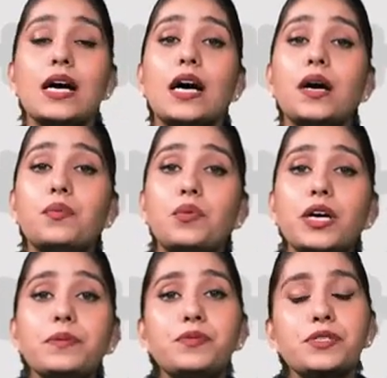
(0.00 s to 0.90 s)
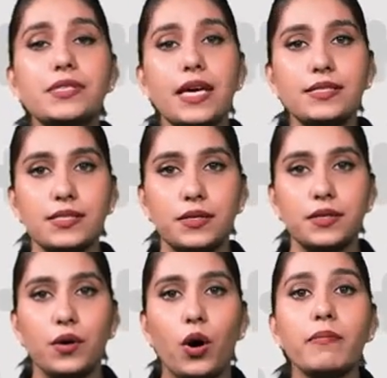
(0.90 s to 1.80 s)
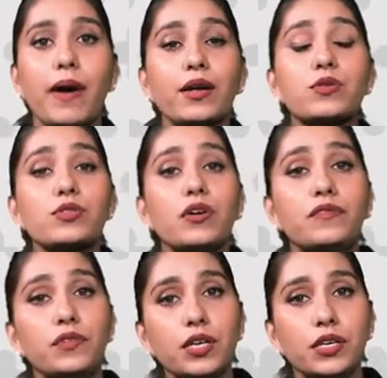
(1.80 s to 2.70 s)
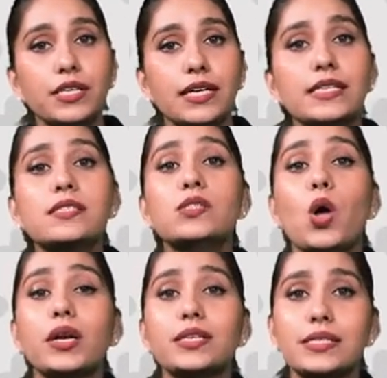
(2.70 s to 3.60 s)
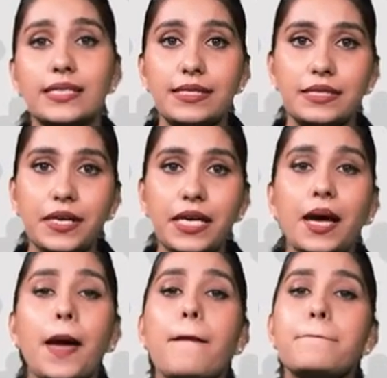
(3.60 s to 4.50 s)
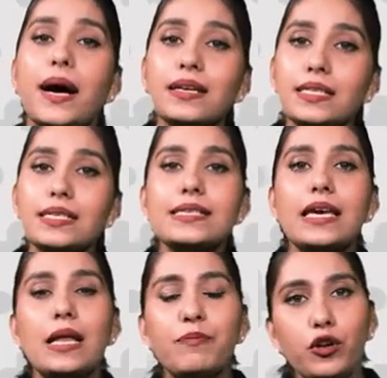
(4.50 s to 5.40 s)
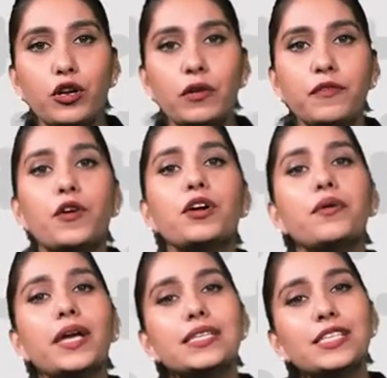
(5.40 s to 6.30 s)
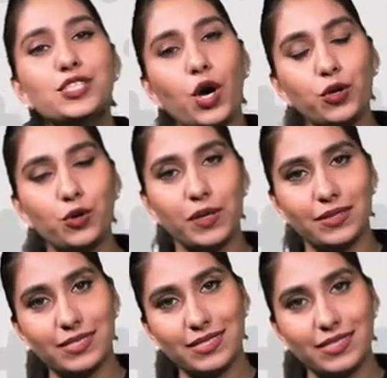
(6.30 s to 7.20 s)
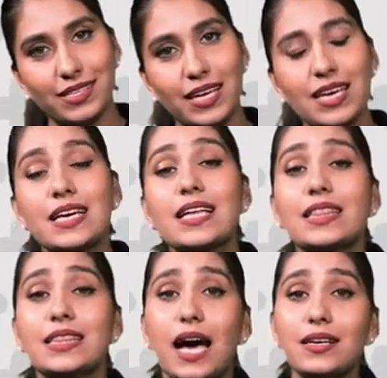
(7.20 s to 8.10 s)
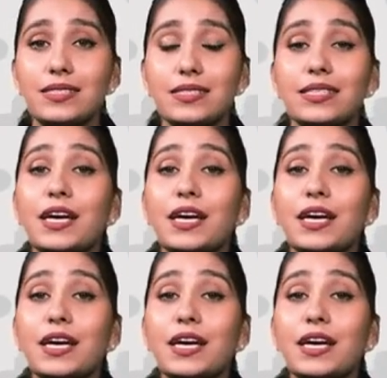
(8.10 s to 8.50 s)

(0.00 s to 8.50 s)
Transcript: A word processor or Microsoft Word is not necessary but is helpful for creating documents. Thus, the